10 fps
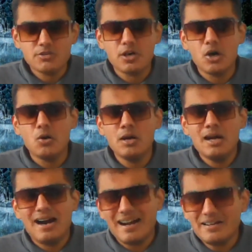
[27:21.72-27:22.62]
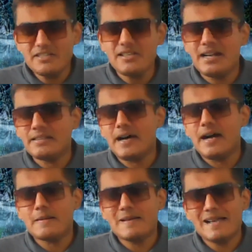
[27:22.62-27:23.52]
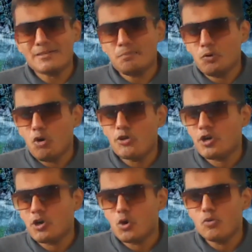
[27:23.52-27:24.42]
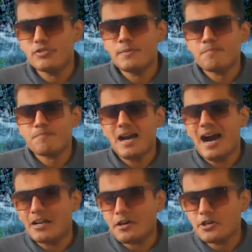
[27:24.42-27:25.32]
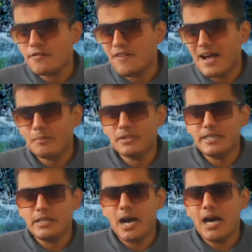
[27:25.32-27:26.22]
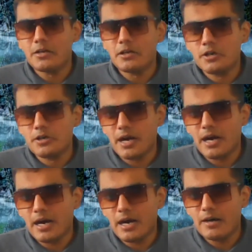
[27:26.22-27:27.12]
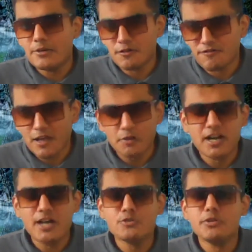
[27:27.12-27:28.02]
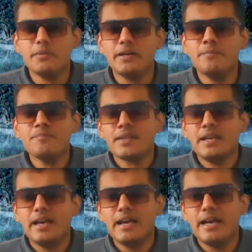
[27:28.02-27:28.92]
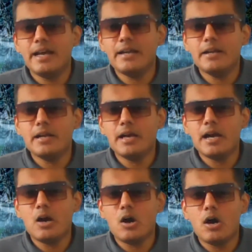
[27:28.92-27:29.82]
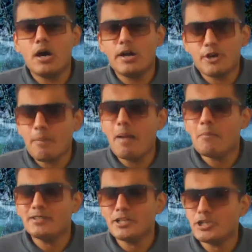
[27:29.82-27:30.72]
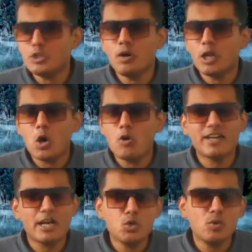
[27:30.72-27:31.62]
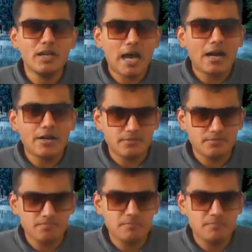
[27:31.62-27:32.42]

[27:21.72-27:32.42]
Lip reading: So understand that, explore your roots, honor your family, honor your fellow countrymen, and remember that you alone can do a lot.